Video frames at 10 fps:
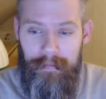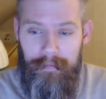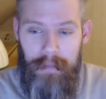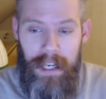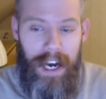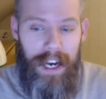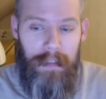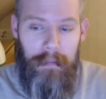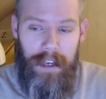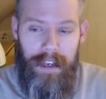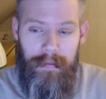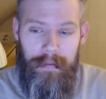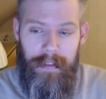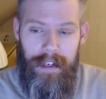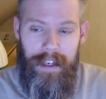Behind me
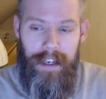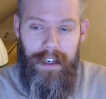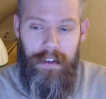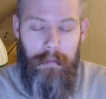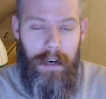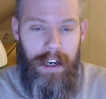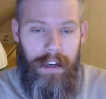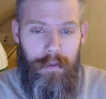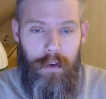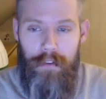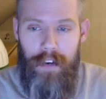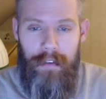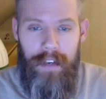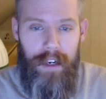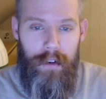is my
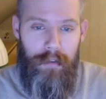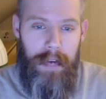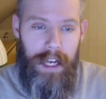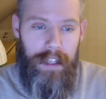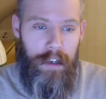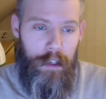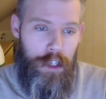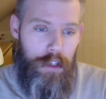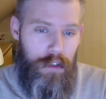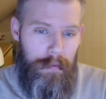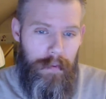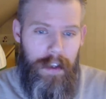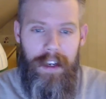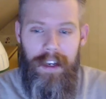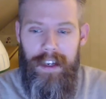45 kilos of bad conscience.
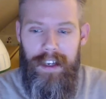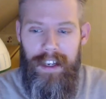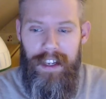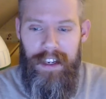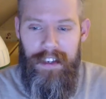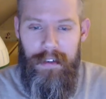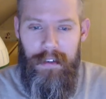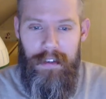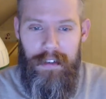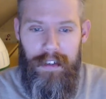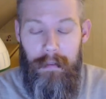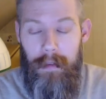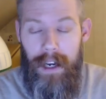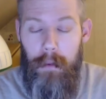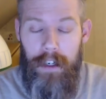It is,
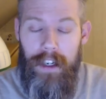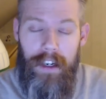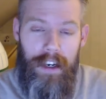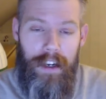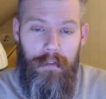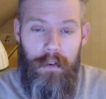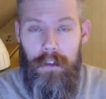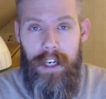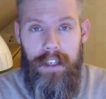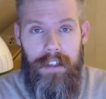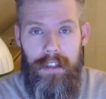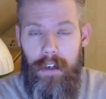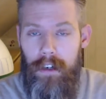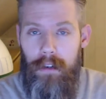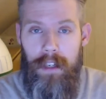I'm working on a full-size
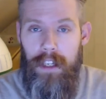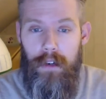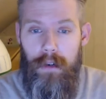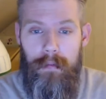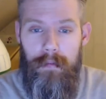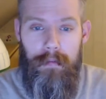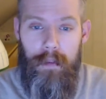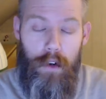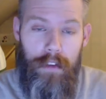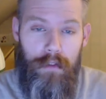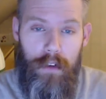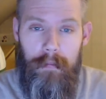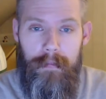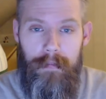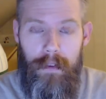R2-D2 droid
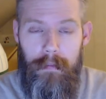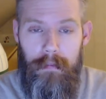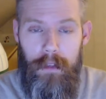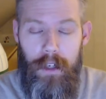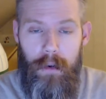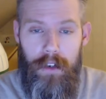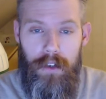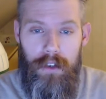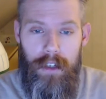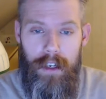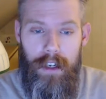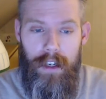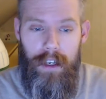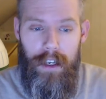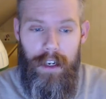from Star Wars.
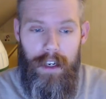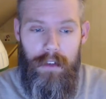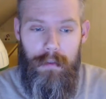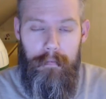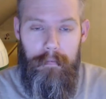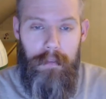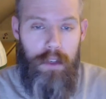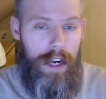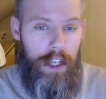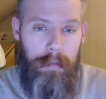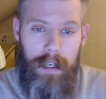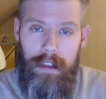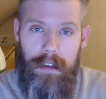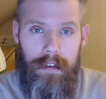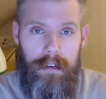It is scratch built.